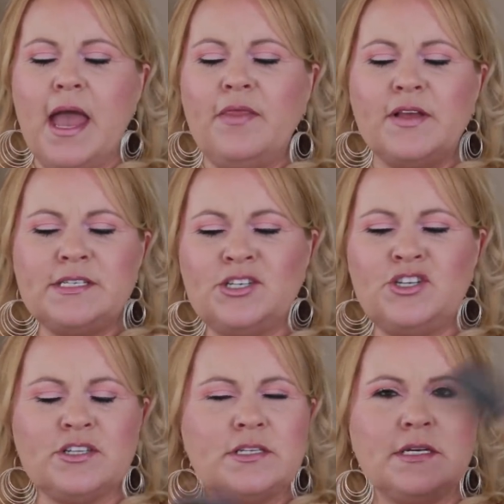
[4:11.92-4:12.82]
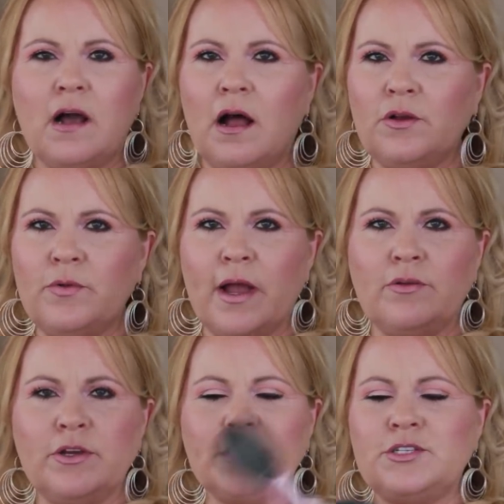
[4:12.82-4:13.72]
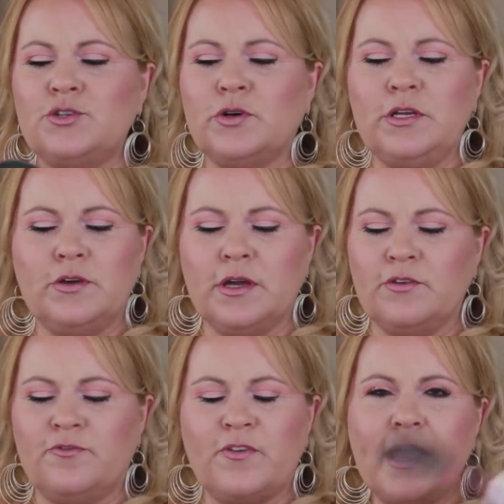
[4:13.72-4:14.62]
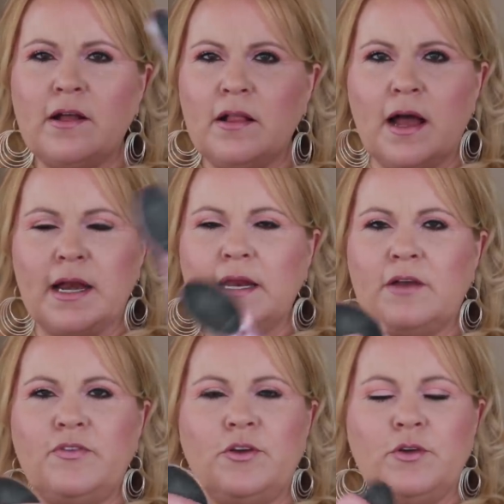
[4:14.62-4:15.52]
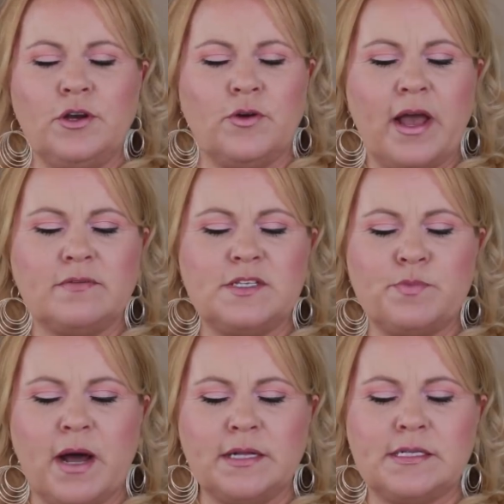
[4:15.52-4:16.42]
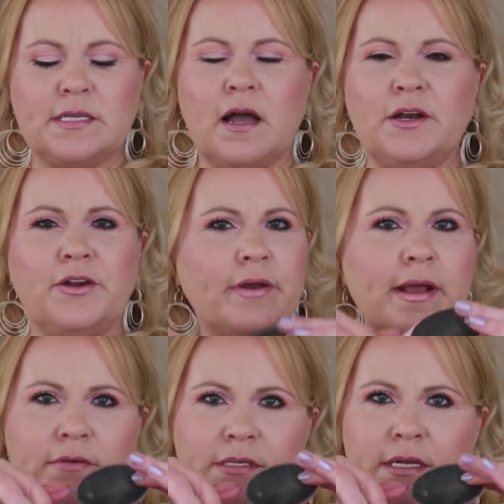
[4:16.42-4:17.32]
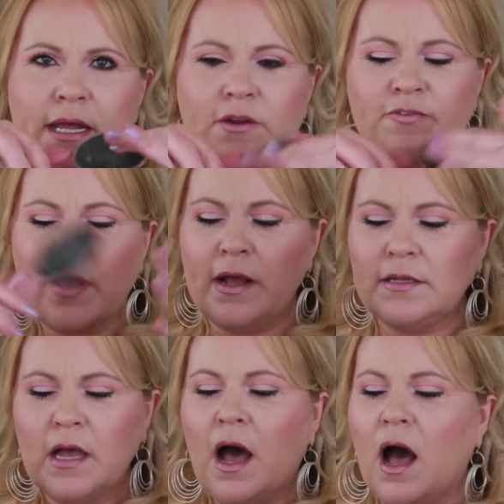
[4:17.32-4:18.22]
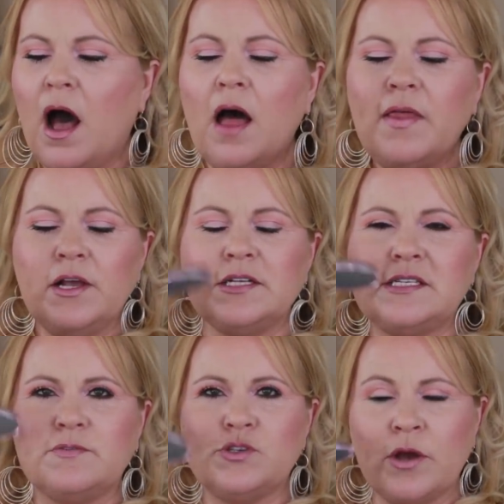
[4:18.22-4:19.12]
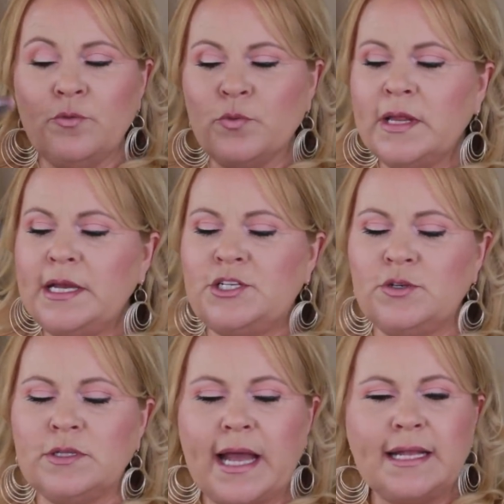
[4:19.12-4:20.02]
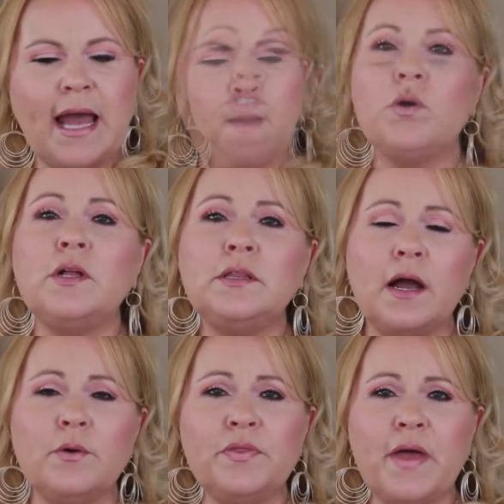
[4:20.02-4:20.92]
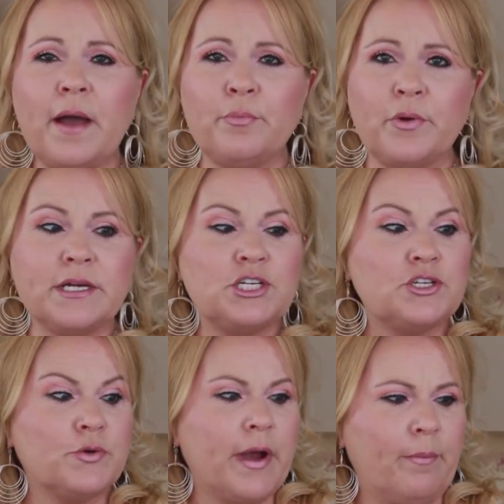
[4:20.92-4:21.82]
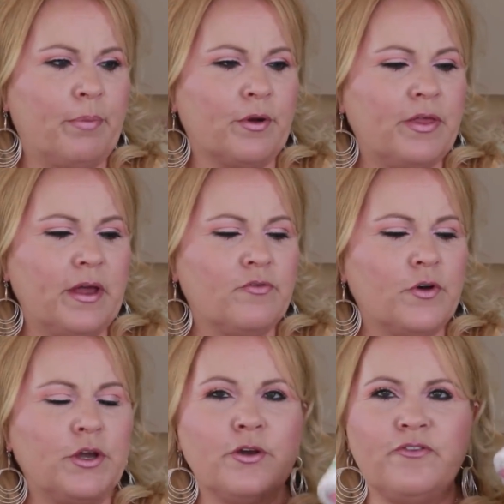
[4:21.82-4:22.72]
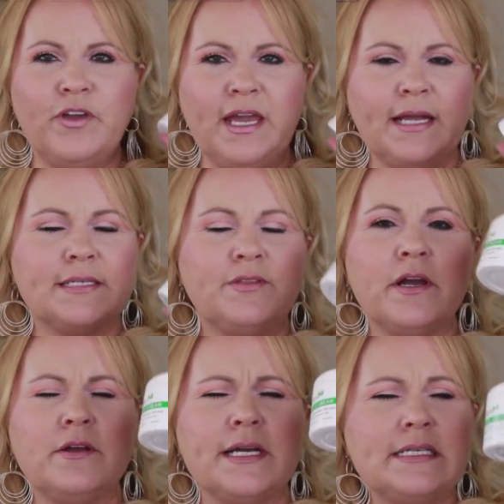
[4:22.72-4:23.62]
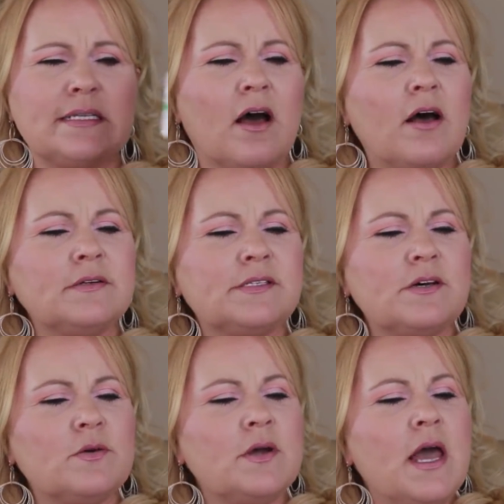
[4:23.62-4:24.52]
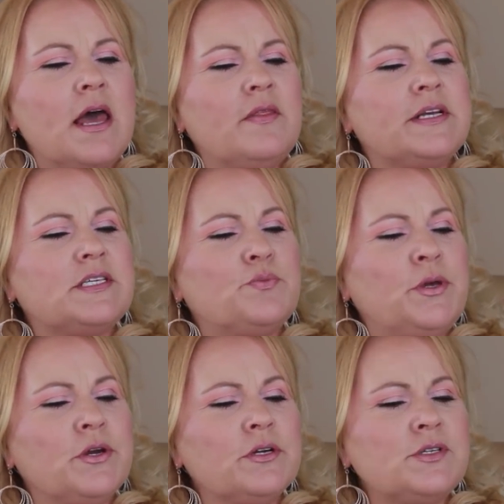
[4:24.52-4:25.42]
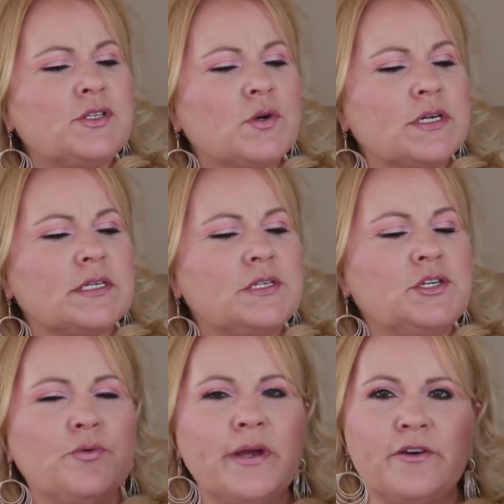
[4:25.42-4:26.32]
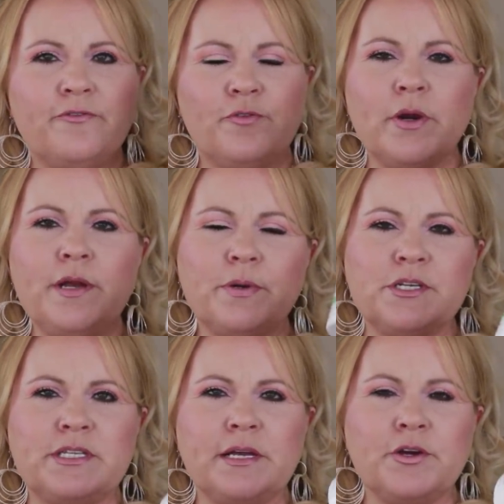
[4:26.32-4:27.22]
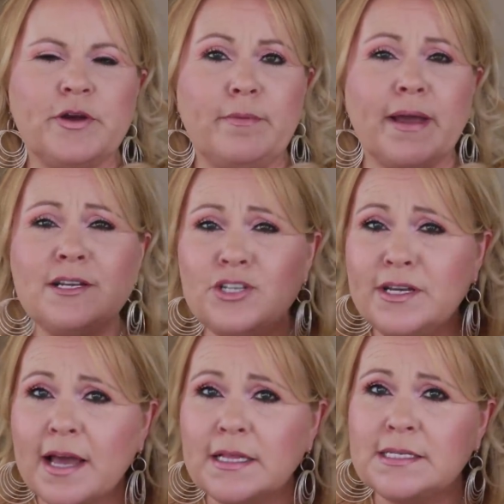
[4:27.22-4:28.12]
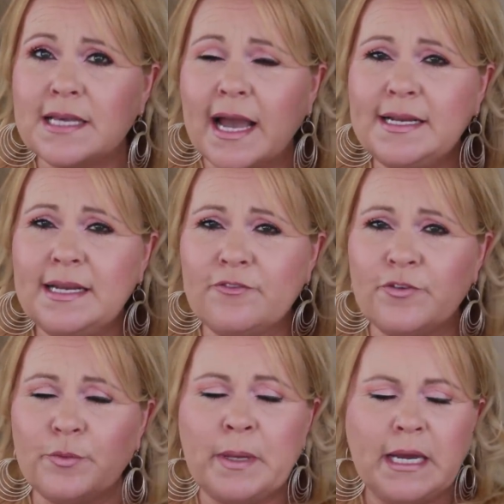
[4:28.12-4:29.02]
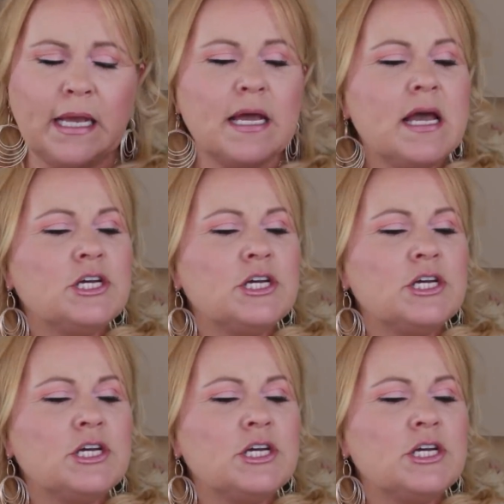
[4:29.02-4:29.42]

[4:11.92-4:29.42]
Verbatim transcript: This is just an all-around good tool. You can file on it if you you know have spots on your nails that need filed, all that good stuff. So I really do like that. So along with that brush scraper thing for your feet, there is also this Pure Sources Urea forty percent Cream. I actually got this idea from Penny.